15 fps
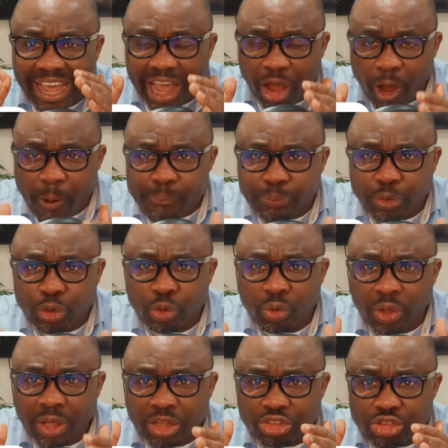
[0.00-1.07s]
help
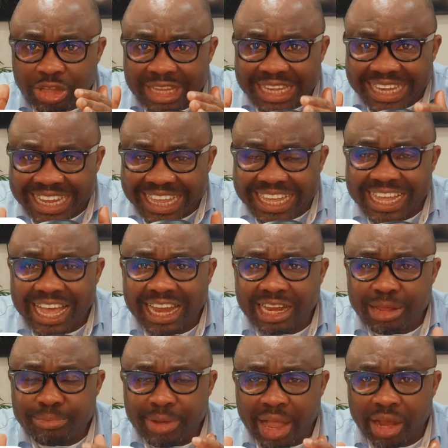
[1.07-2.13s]
you to
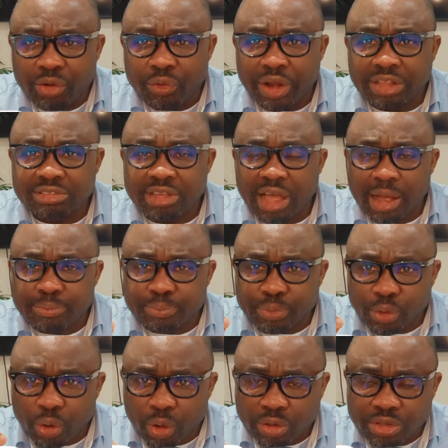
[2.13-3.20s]
legally migrate
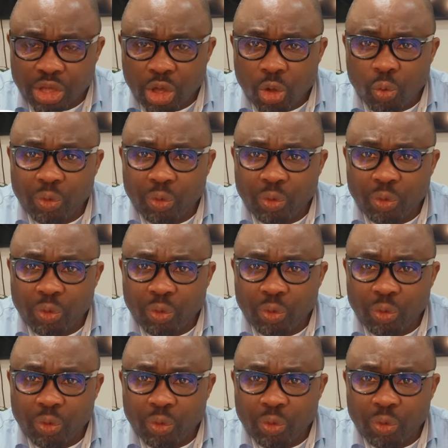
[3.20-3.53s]
abroad